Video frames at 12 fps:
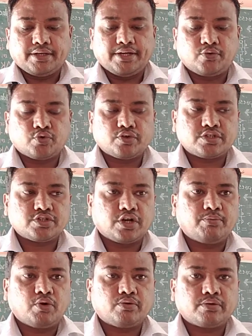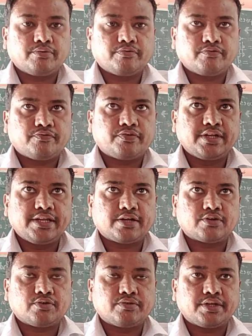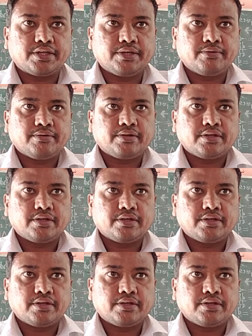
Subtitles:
introduction about free electron theory